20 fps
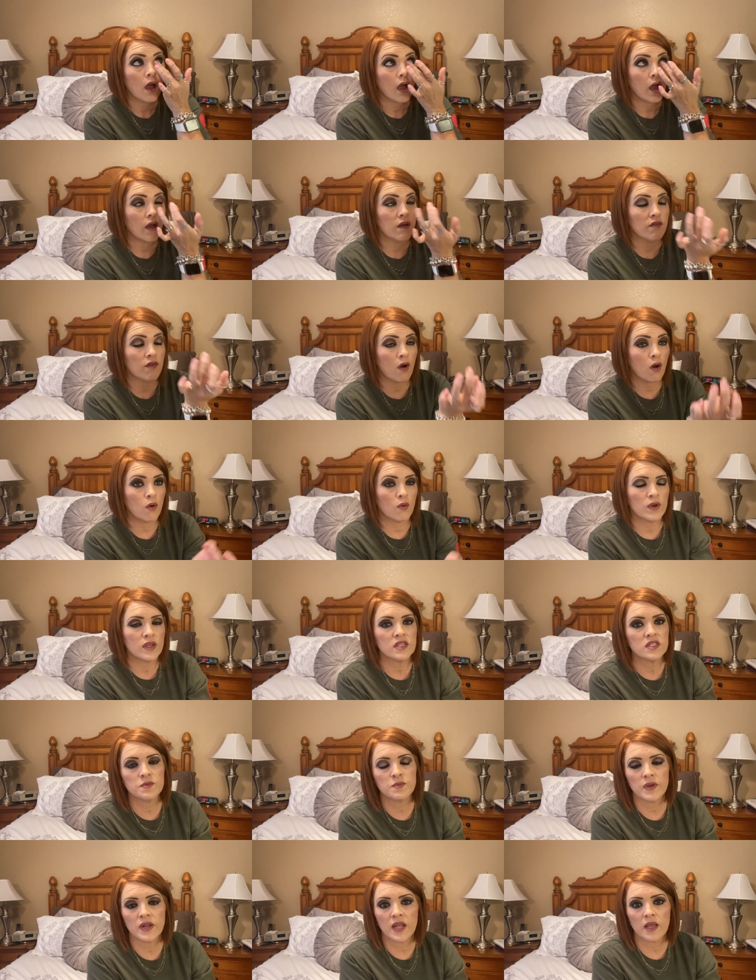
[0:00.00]
I've
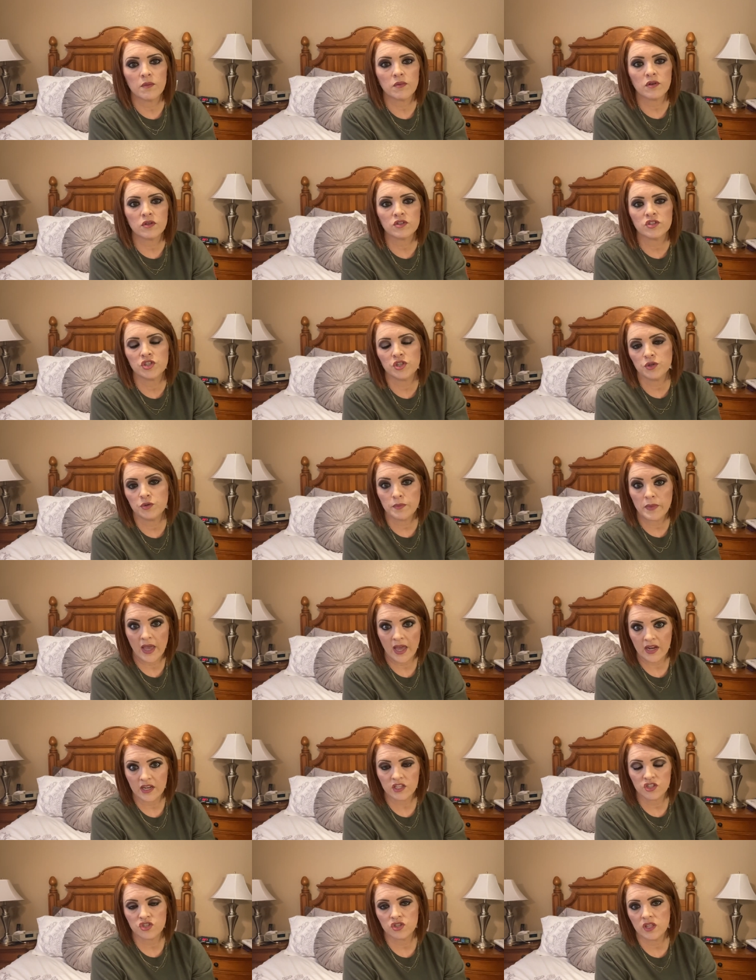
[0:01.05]
always been able to
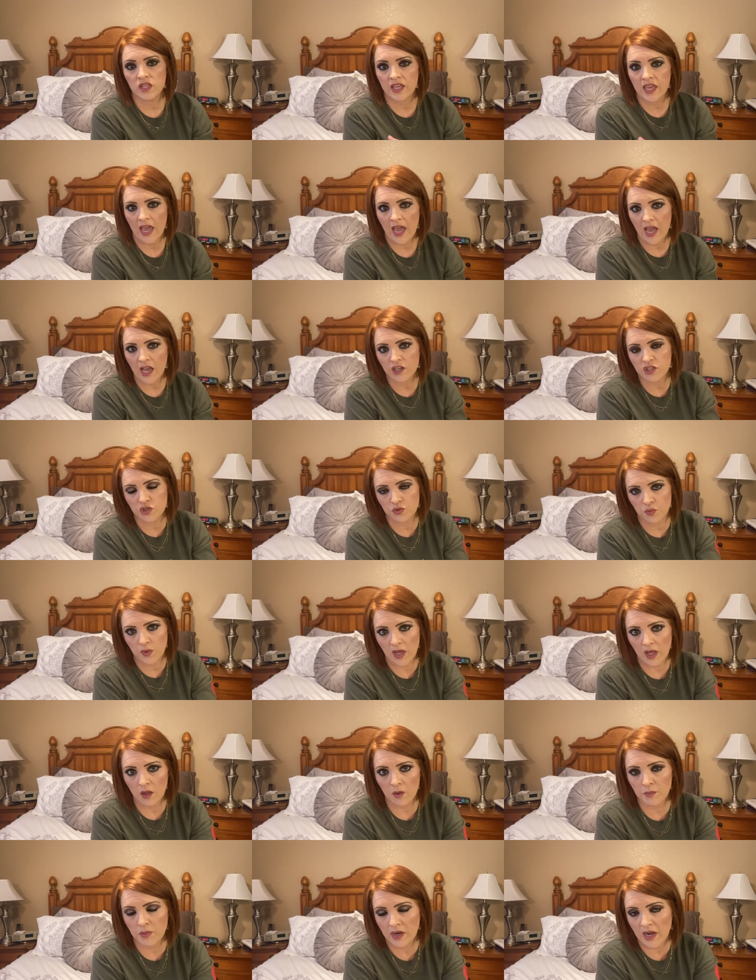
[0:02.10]
manage the cash
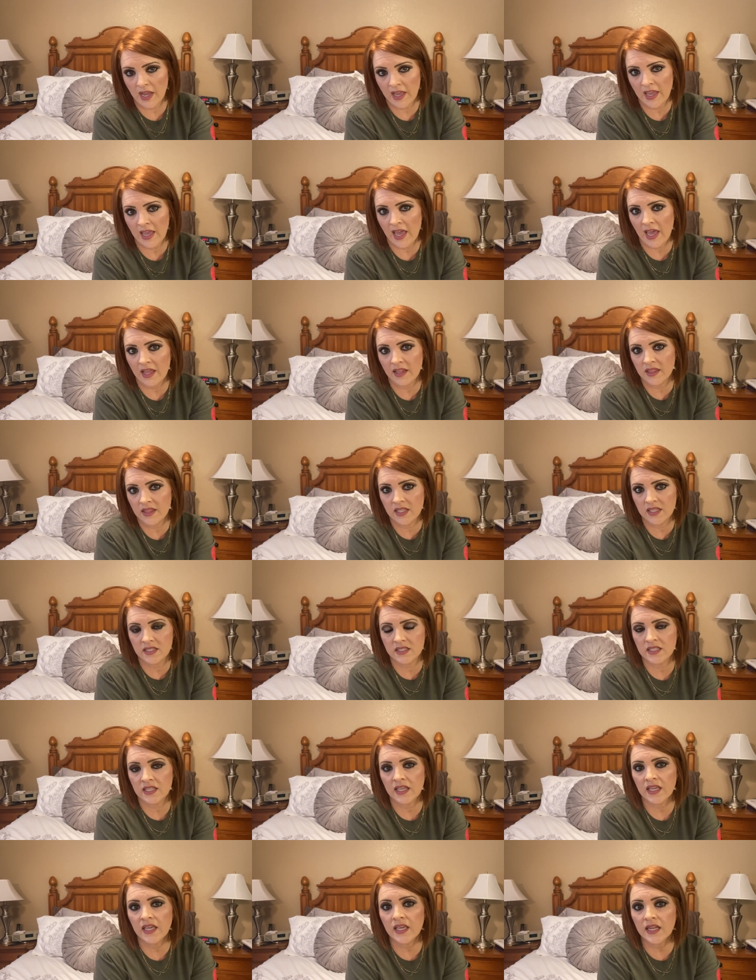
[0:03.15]
well, but I had
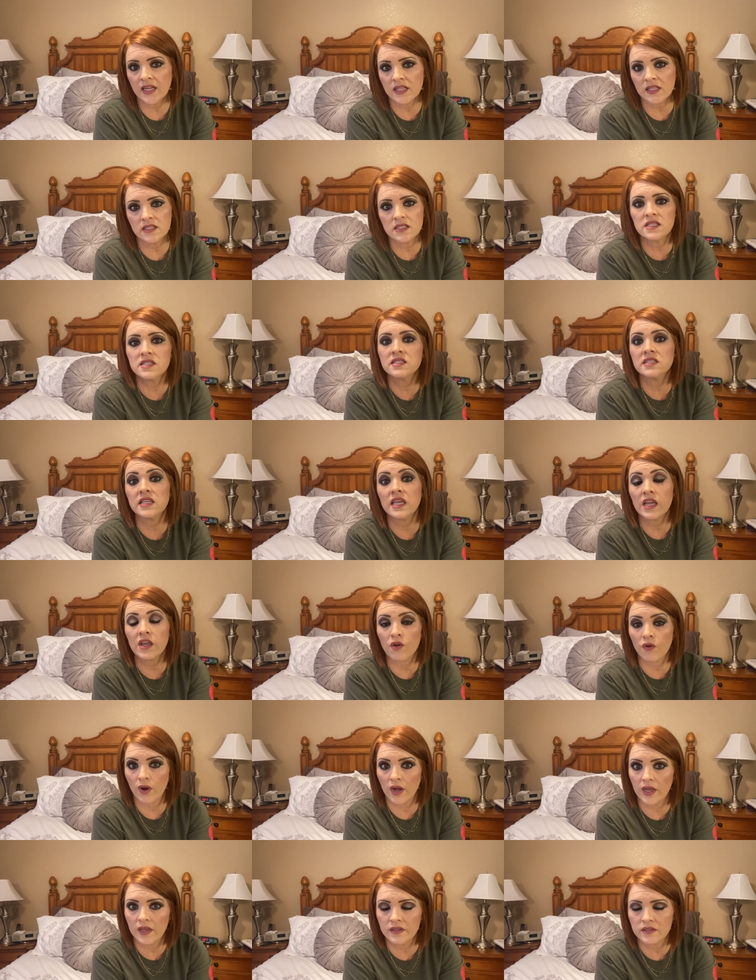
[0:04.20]
this hidden
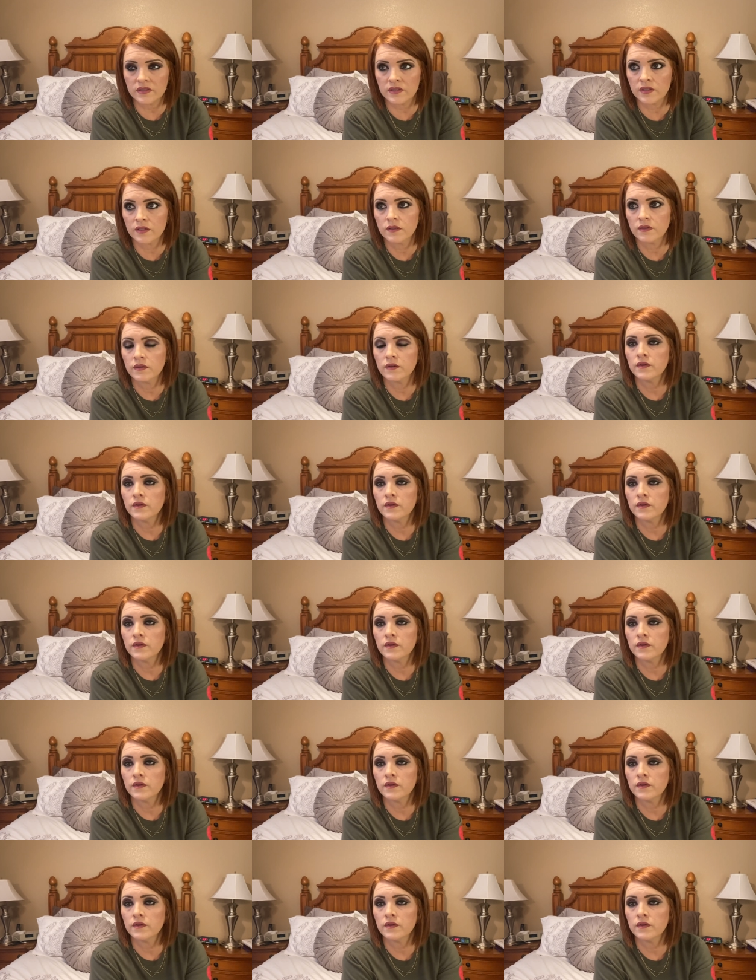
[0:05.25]
secret